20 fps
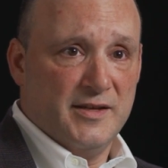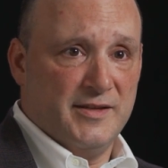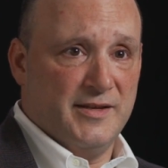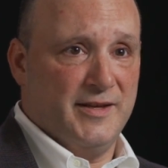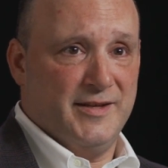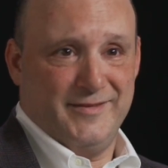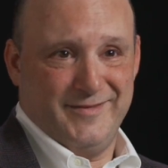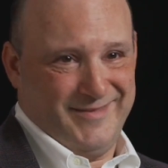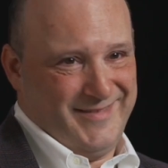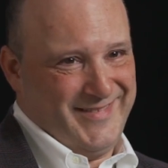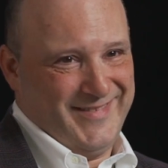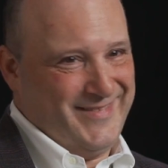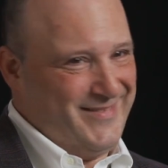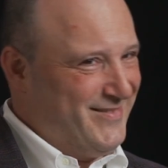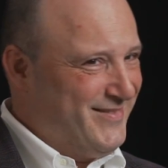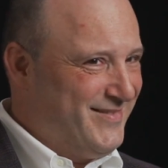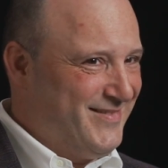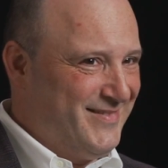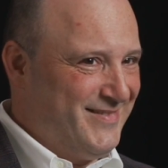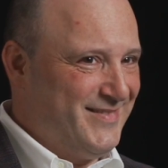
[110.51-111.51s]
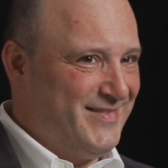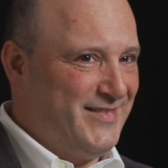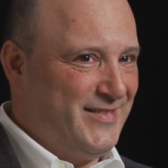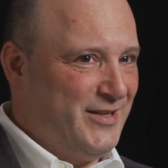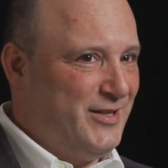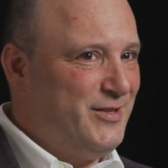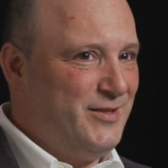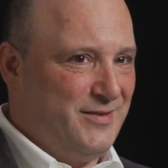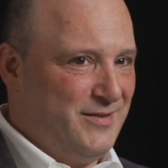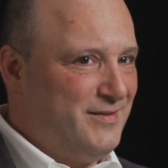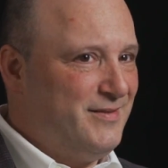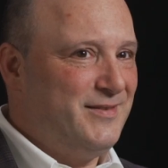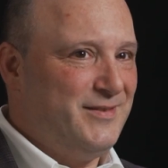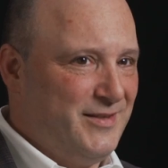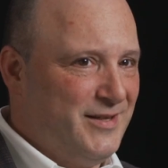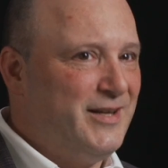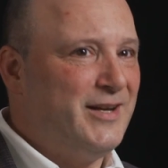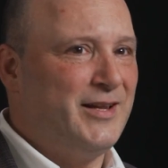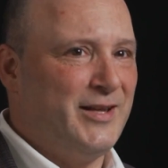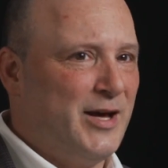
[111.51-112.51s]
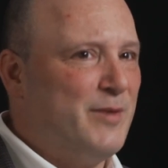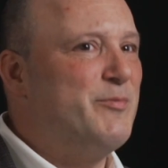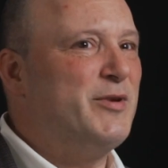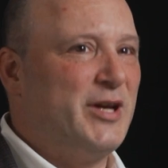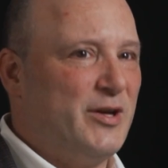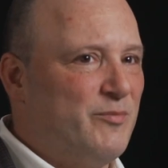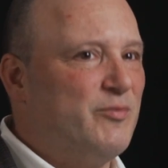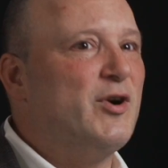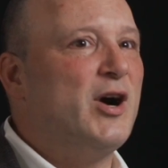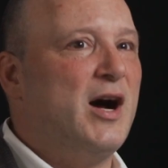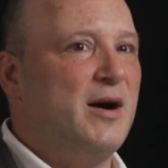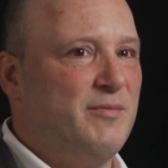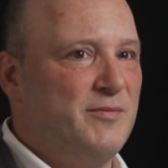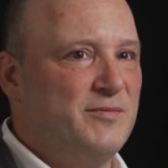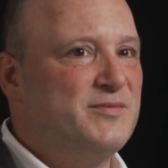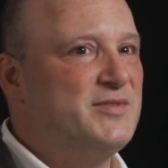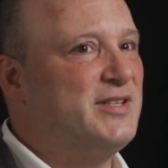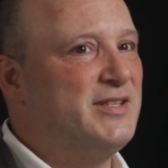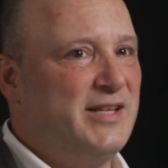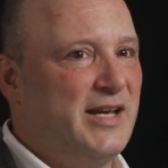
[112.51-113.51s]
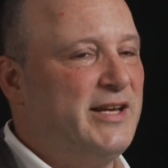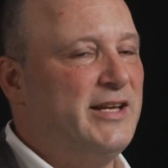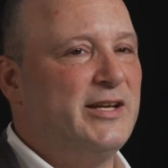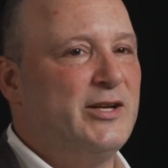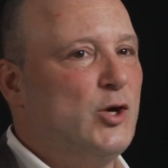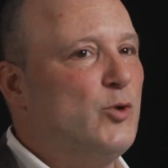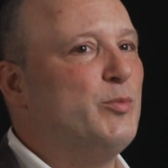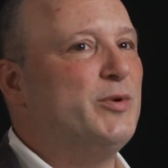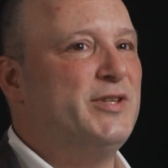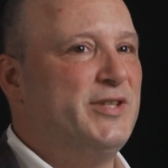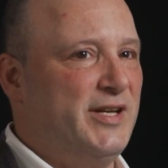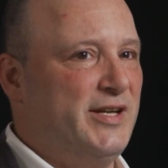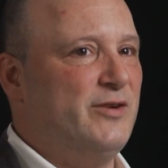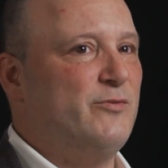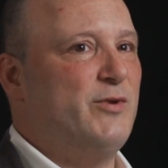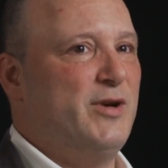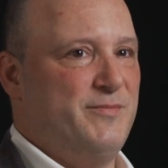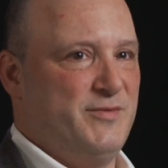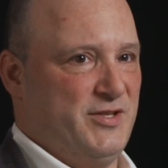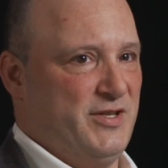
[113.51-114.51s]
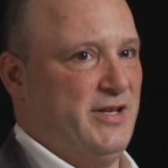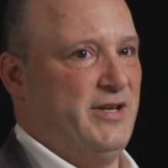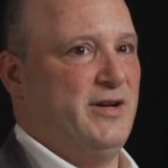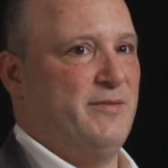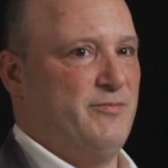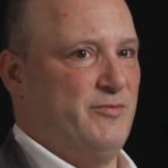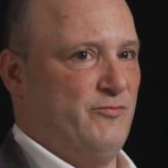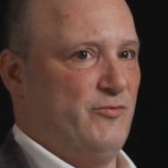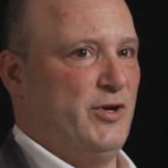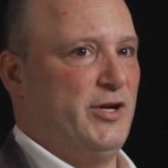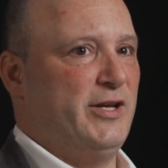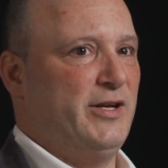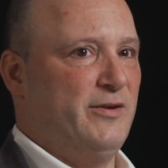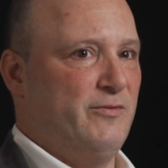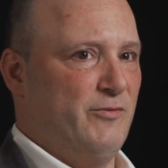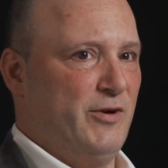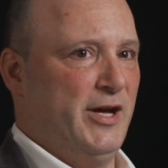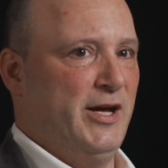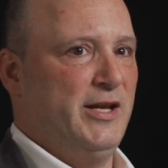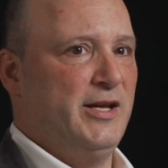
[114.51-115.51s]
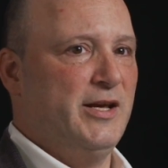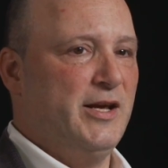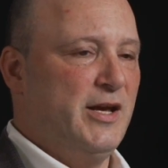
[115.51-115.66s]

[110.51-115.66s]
then, you know, you got a lot bigger problems than getting an open data website up and running, right?